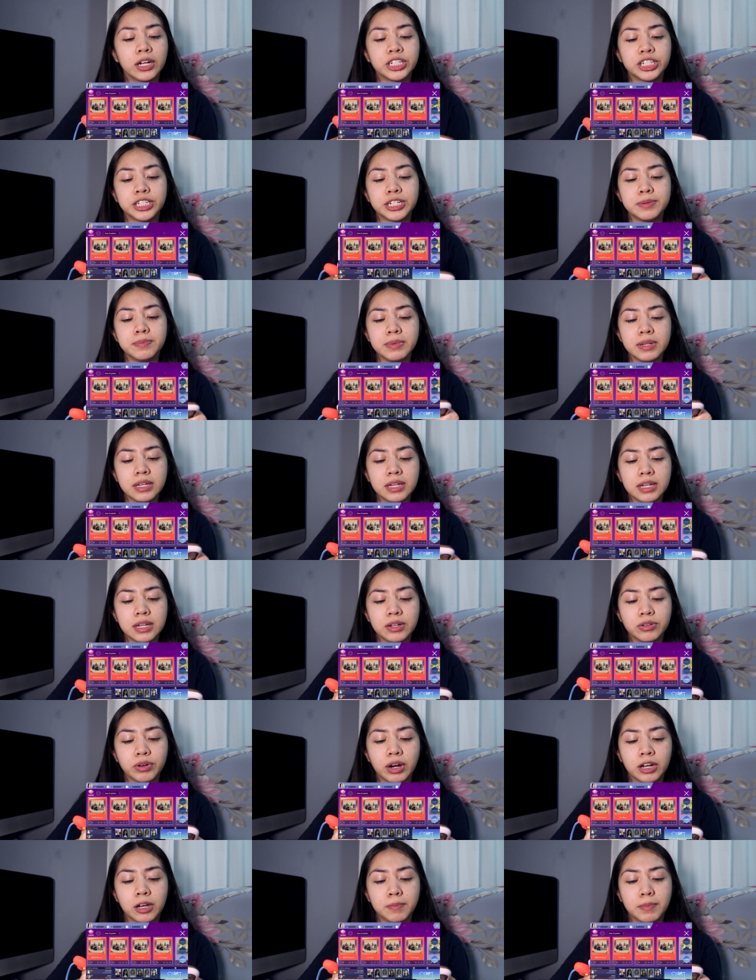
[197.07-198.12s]
SinB
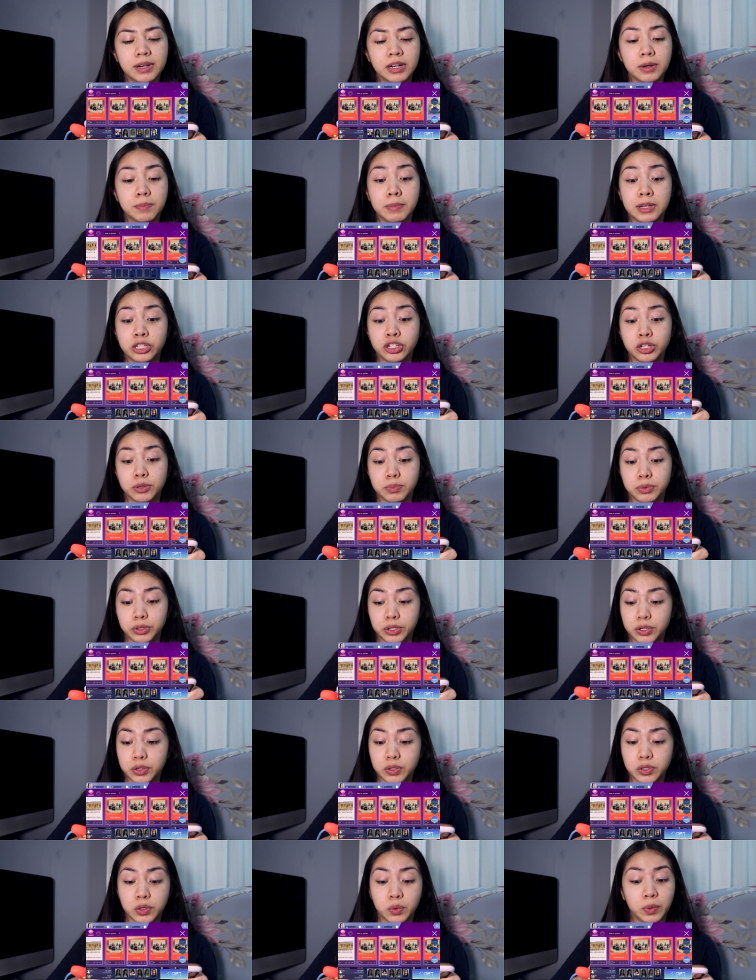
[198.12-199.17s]
recommended Mr.
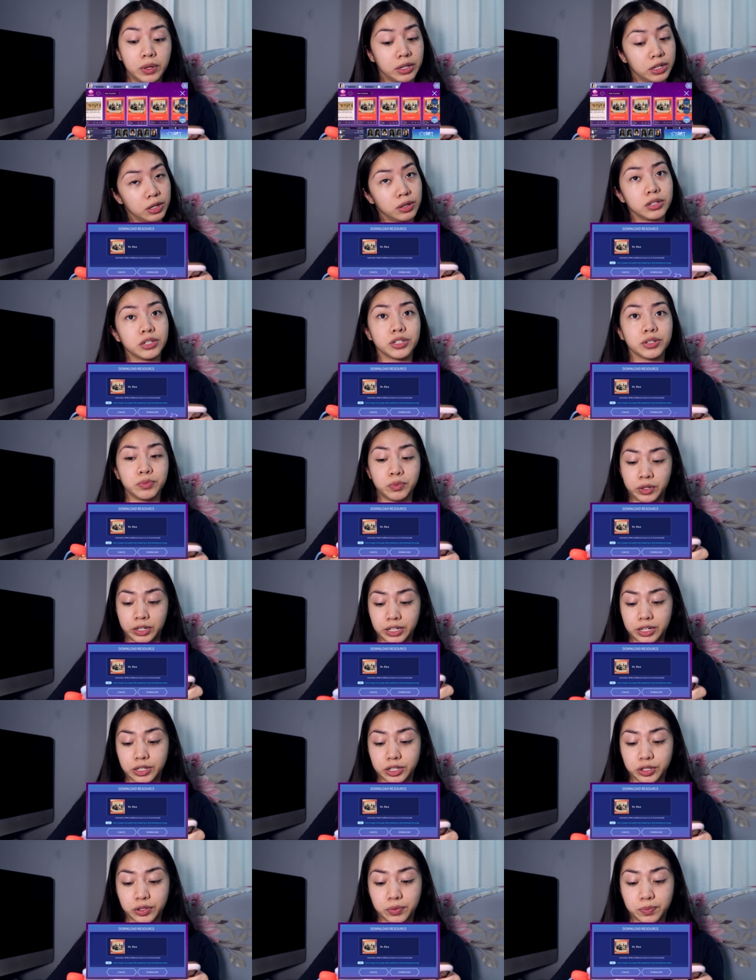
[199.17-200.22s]
Blue, so we're gonna we're
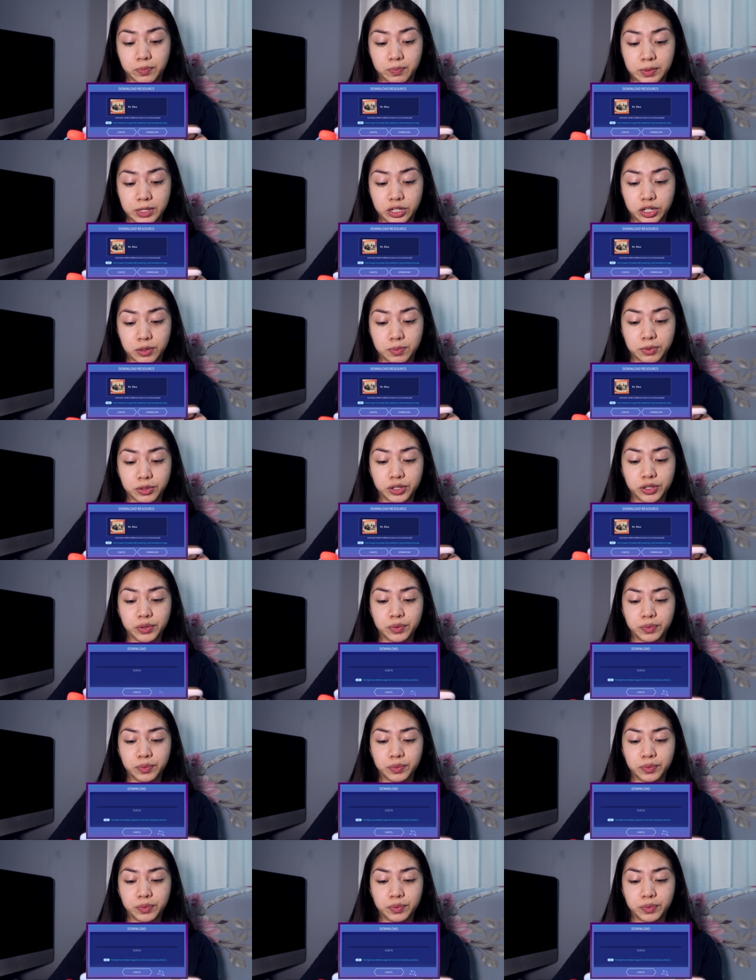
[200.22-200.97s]
gonna do Mr. Blue.